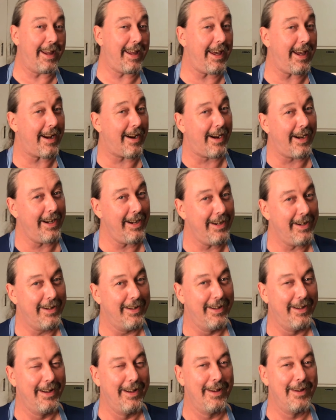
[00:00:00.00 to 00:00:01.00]
Carrie,
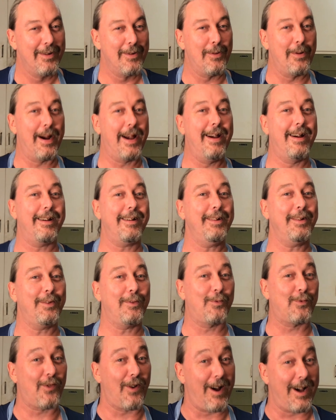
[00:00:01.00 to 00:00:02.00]
where
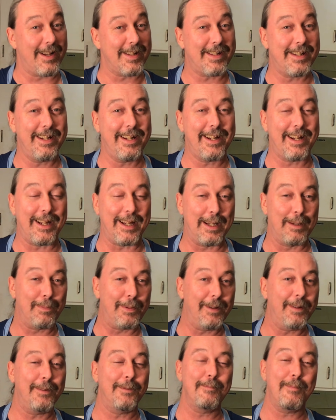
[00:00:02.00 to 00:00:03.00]
does Frosty keep
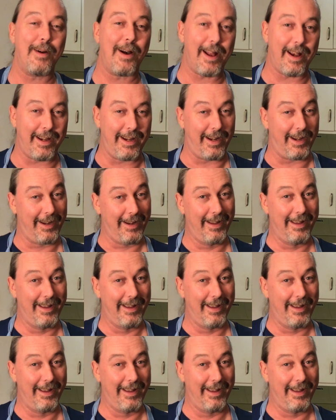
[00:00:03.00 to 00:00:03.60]
his money?